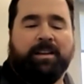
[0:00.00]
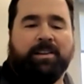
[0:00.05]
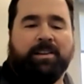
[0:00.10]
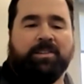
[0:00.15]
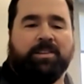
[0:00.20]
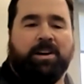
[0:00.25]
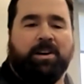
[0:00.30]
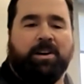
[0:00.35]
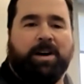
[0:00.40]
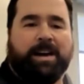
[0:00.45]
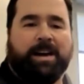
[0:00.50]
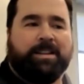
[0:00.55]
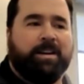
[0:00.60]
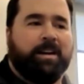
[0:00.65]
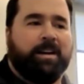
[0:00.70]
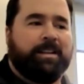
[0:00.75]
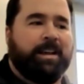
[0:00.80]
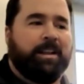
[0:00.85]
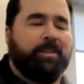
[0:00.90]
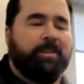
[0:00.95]
So I
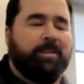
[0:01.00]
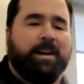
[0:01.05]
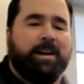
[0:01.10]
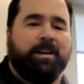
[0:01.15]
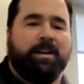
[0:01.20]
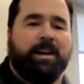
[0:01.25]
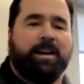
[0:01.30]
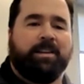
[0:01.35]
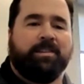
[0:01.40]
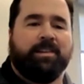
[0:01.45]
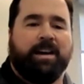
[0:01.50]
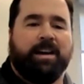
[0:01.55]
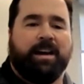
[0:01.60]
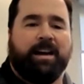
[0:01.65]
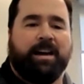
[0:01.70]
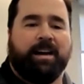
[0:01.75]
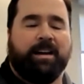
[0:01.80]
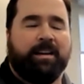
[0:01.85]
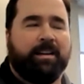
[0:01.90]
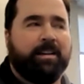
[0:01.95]
thought the elevator,
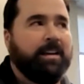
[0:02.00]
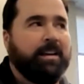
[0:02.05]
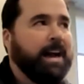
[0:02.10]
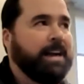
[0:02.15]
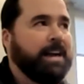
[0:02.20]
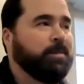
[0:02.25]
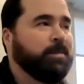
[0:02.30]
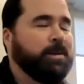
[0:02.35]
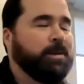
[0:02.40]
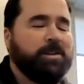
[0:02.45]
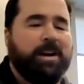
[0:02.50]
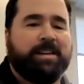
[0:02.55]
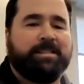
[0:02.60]
I said, Mr.